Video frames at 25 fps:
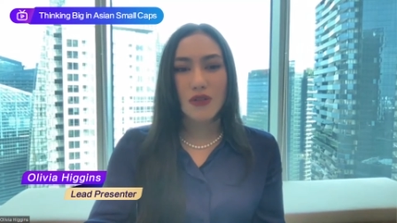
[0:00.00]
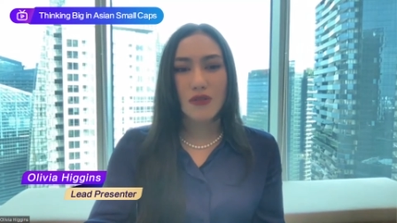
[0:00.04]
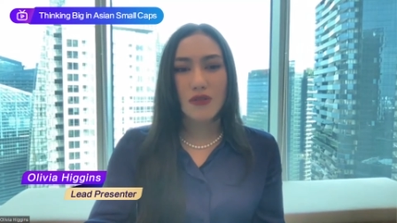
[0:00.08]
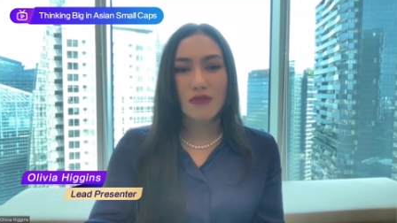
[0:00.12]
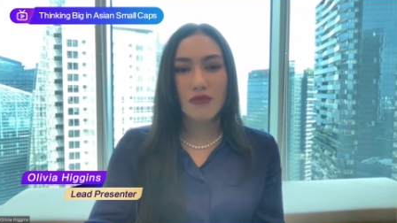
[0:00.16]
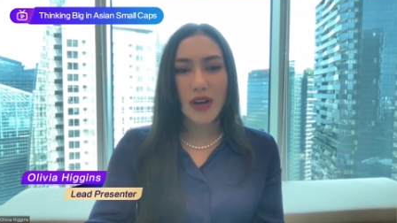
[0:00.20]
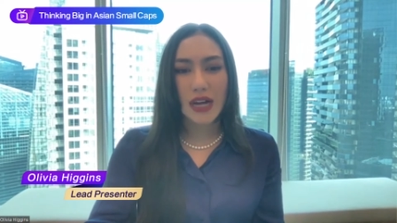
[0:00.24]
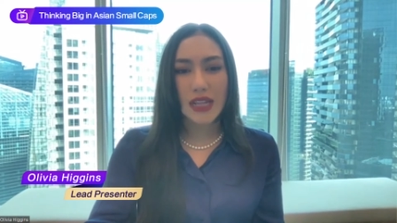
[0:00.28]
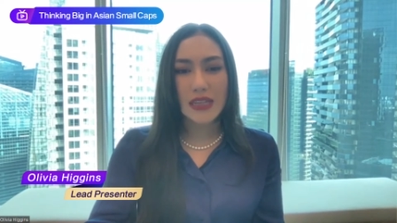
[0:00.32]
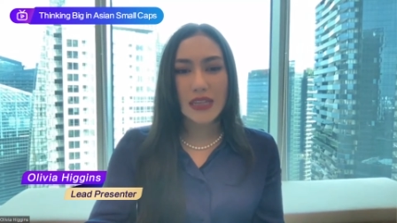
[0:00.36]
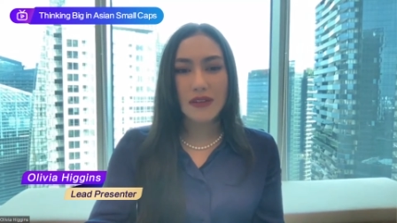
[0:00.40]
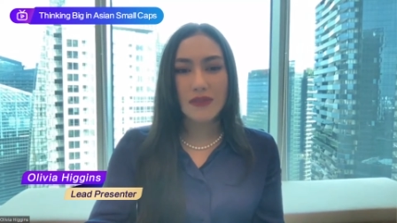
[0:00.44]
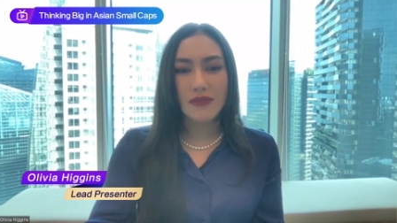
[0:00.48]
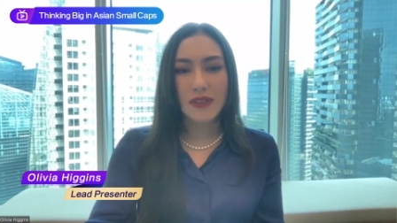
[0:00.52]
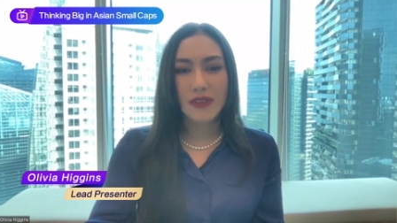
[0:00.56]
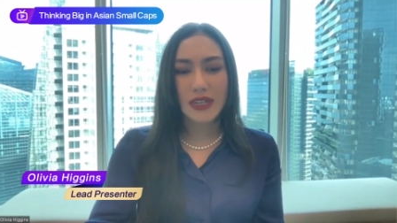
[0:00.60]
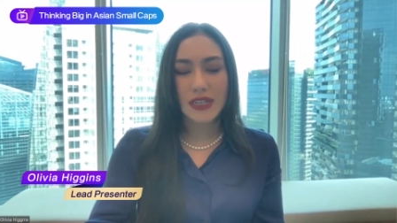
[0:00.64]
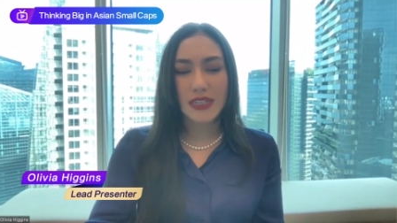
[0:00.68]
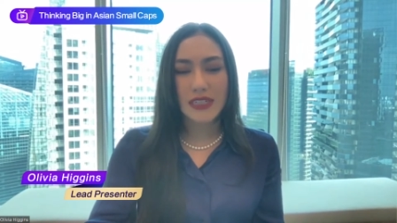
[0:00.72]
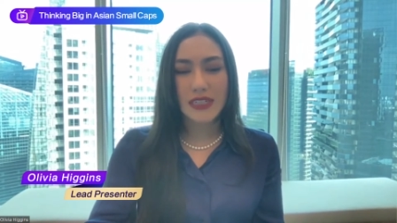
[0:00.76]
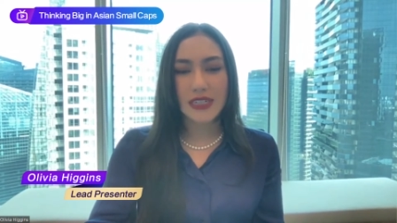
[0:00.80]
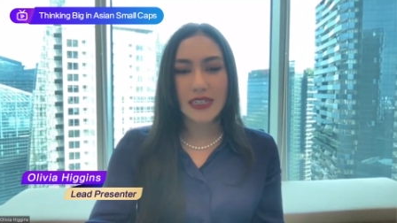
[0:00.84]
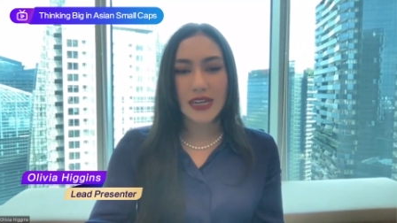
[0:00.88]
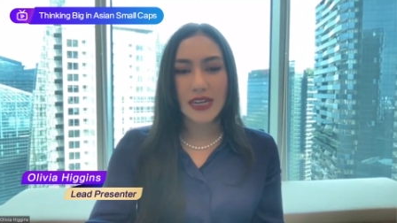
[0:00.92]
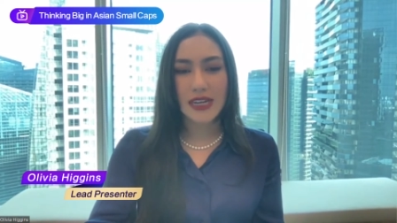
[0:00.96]

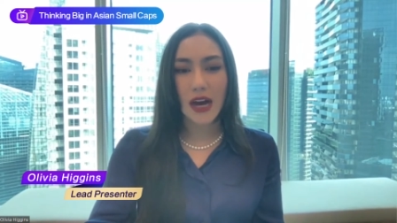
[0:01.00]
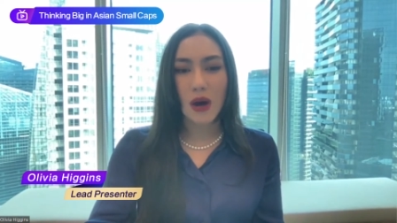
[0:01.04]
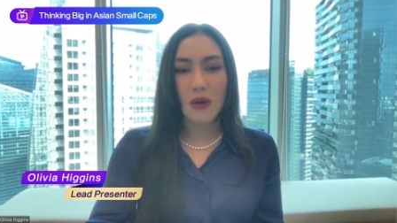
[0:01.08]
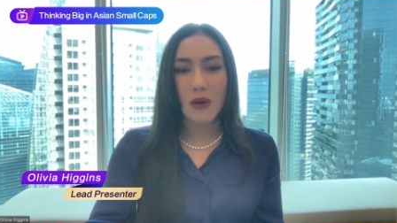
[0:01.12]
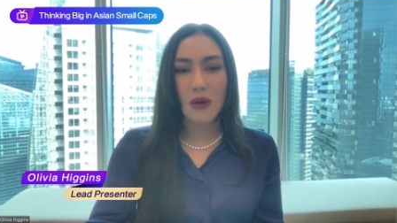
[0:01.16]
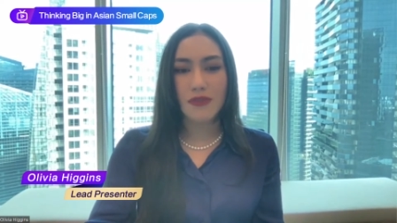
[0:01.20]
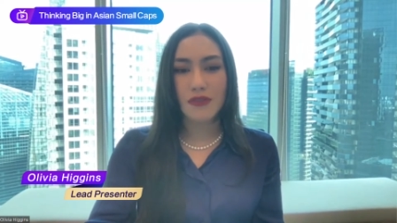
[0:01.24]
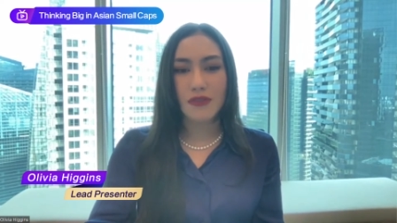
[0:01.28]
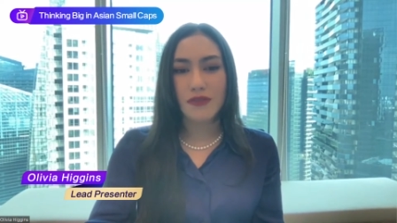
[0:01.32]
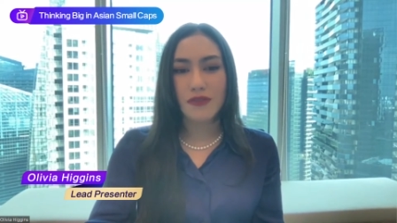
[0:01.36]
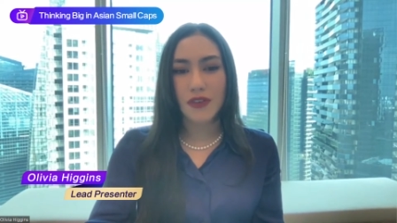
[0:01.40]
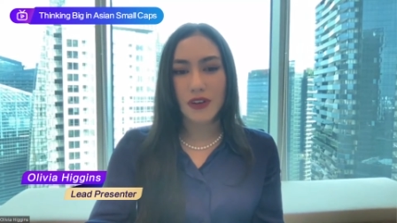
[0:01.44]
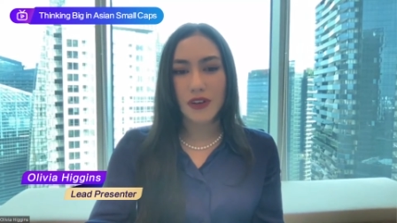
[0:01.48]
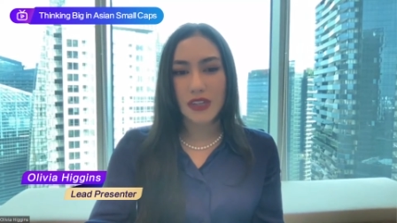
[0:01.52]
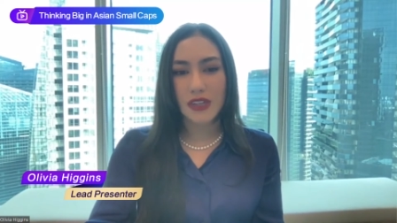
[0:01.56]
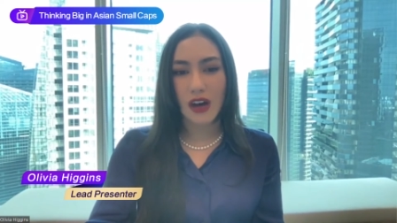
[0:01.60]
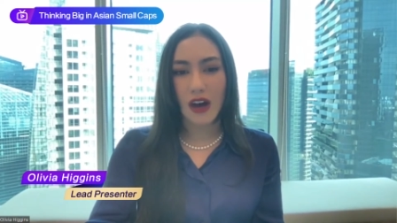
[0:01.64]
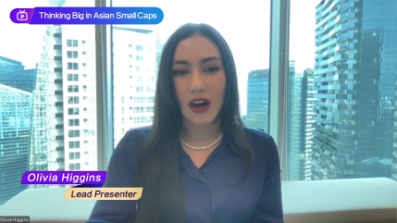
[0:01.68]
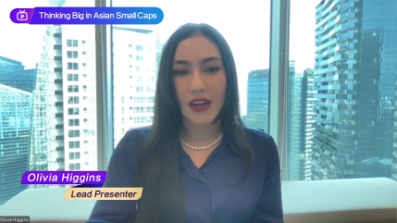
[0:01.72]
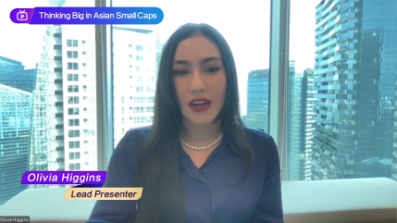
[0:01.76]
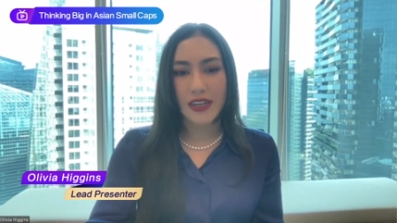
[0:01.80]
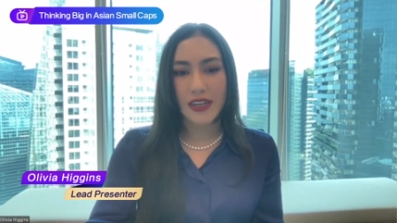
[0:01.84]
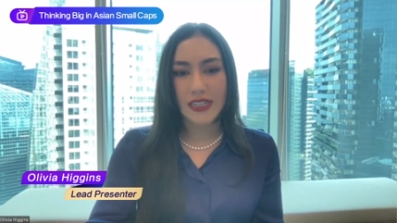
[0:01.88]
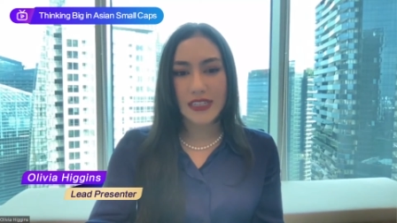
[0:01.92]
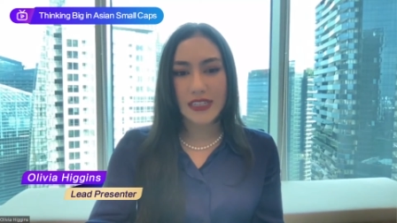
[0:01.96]
relevant and helpful for
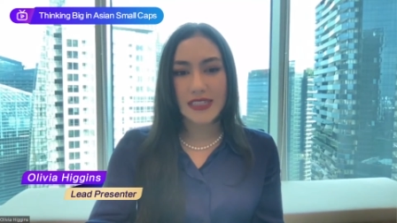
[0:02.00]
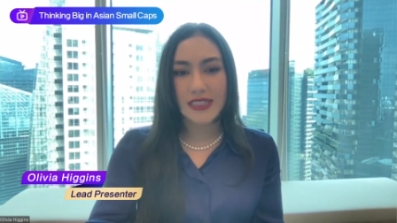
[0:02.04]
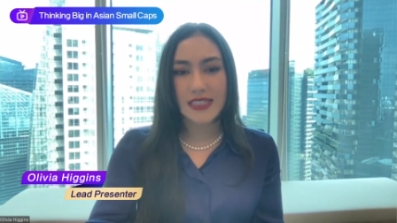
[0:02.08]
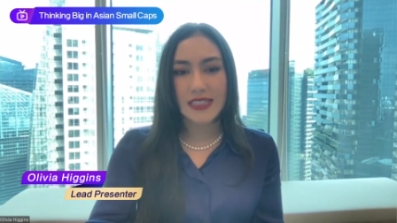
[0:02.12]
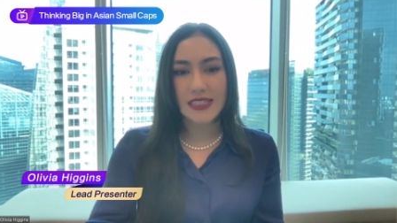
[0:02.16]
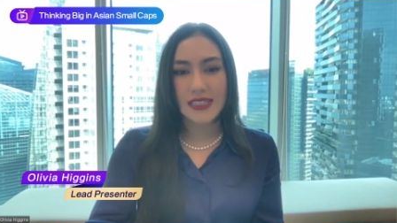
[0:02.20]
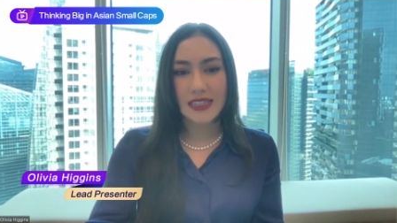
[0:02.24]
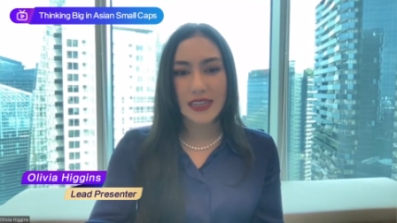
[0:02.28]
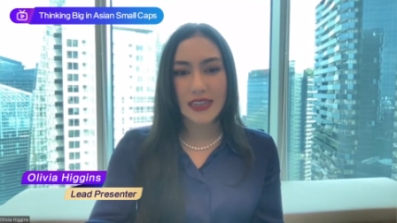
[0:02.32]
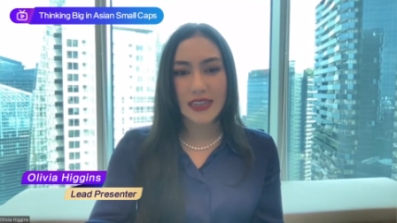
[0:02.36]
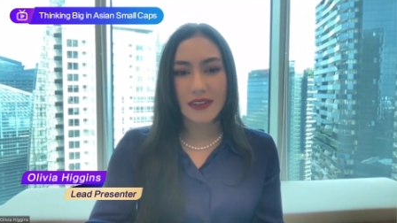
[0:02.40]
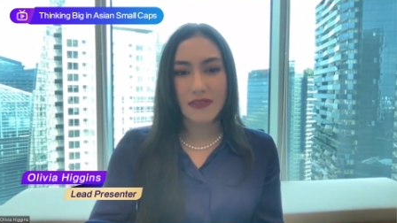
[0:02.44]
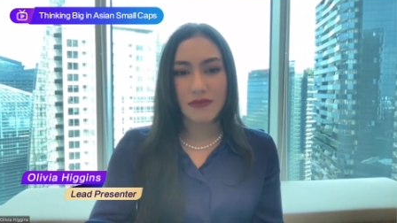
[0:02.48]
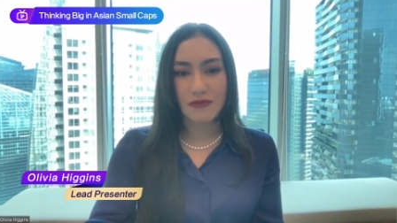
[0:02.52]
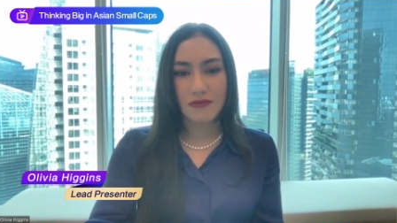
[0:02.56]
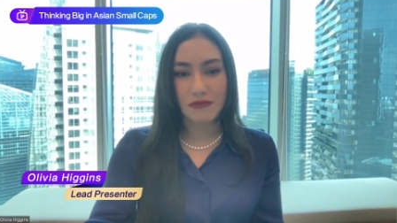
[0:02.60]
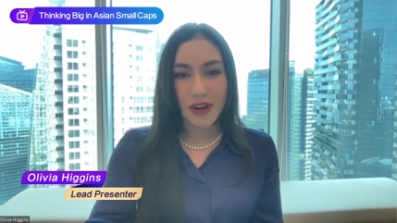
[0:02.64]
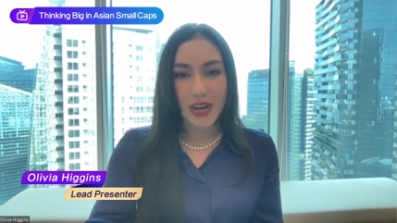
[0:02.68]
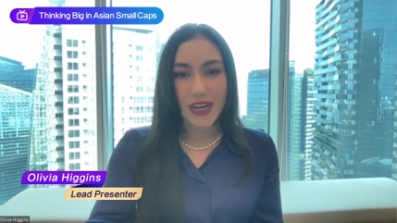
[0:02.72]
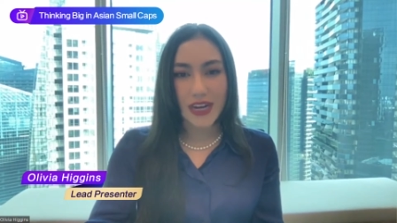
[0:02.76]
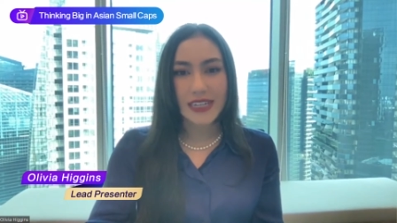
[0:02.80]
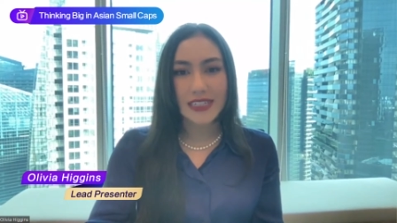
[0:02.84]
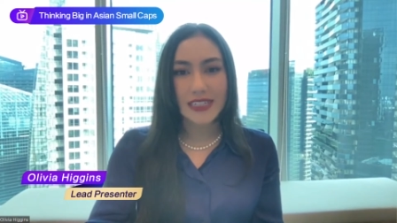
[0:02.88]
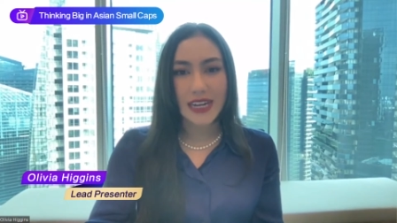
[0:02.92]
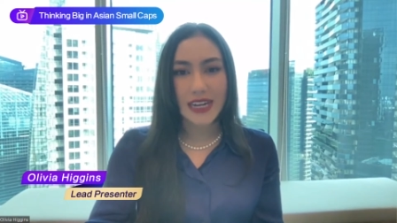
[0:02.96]
the audience
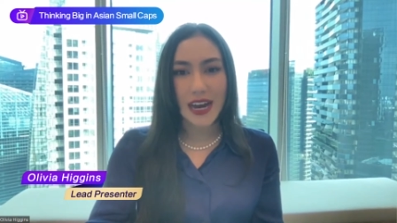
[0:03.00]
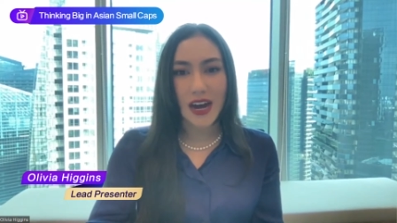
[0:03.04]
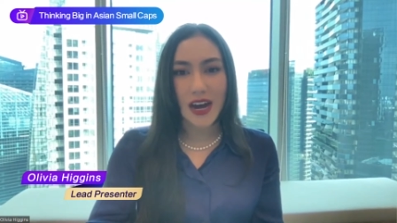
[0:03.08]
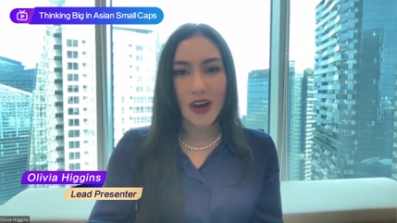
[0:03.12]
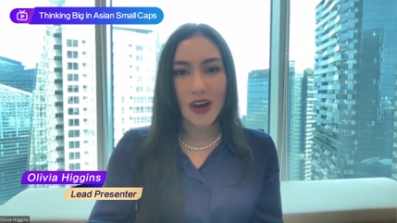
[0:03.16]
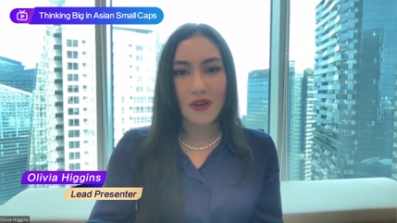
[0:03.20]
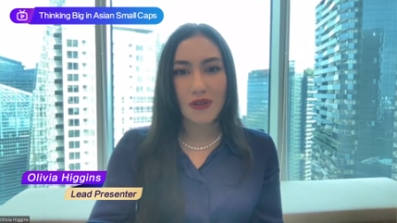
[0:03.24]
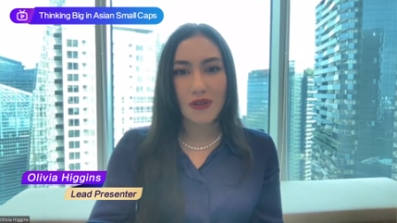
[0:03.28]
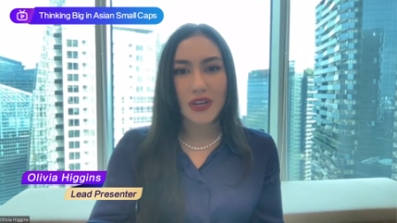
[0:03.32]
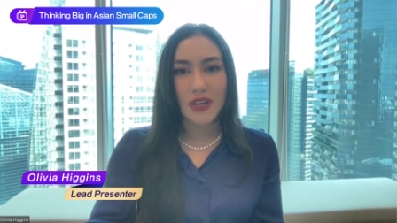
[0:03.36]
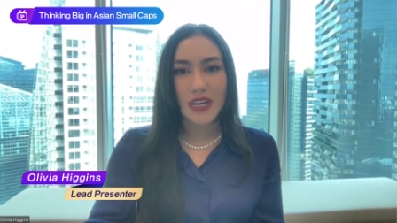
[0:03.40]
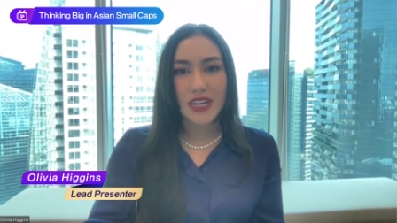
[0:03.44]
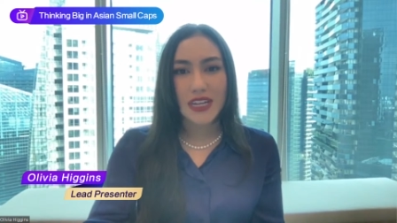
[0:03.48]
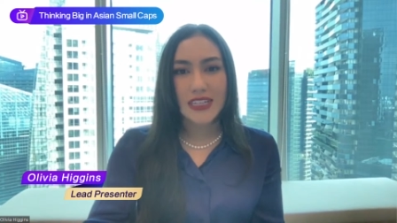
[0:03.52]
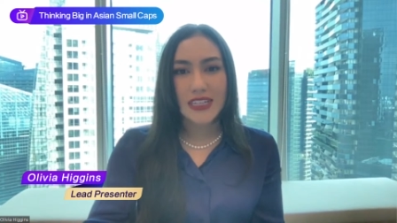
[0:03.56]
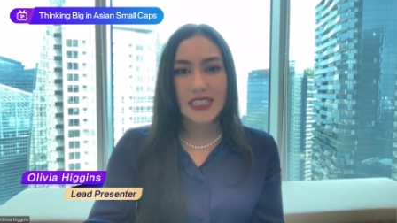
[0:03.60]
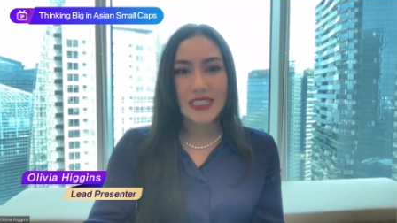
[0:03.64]
right now,